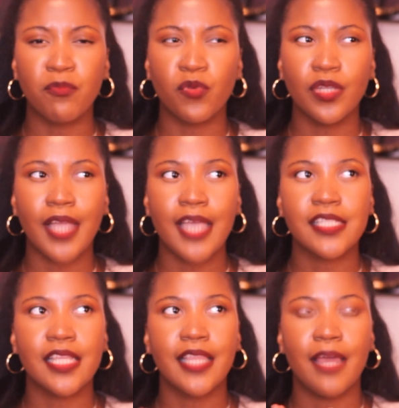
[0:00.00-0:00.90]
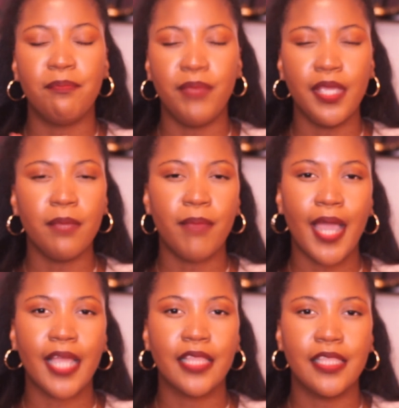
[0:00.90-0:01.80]
realizing that being
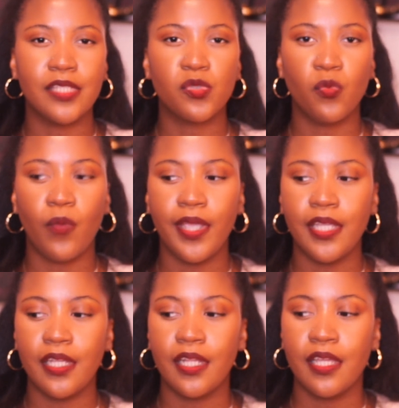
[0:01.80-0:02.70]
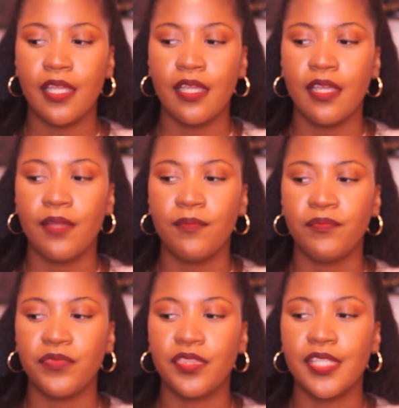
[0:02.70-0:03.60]
back at this weight,
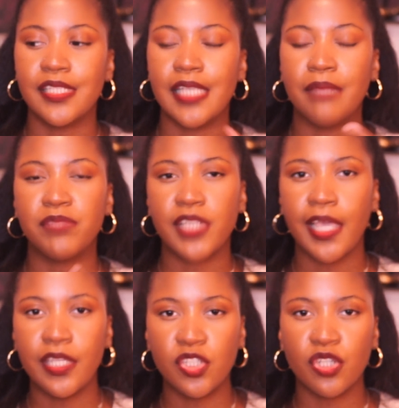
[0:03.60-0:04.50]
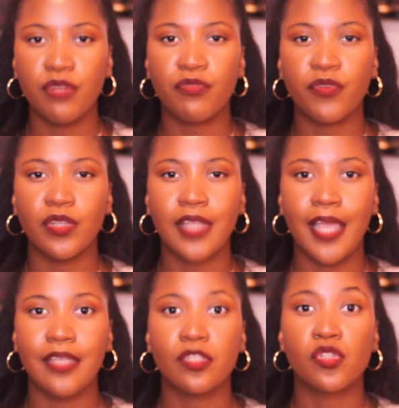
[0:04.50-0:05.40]
the temptation for
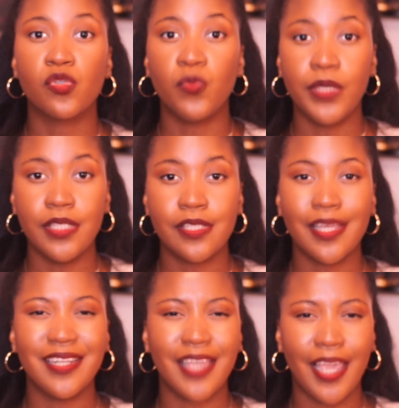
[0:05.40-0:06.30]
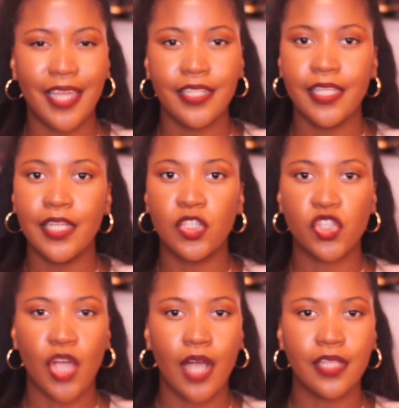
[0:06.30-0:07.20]
like sweets and candy and
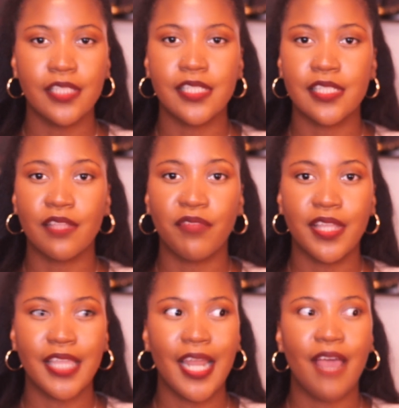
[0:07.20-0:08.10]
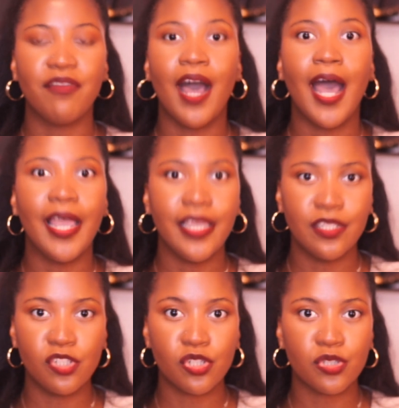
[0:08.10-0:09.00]
chocolates and stuff like that have
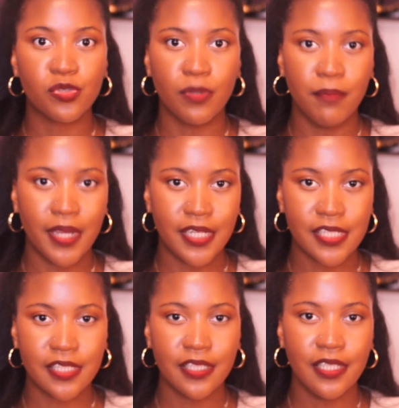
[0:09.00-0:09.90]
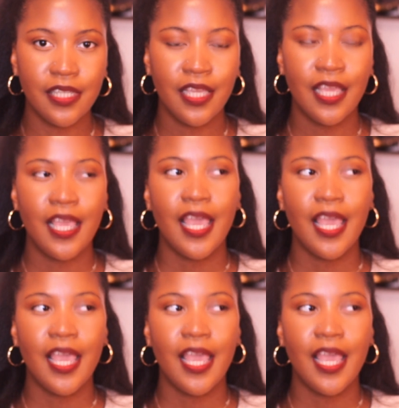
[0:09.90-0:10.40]
heightened tremendously.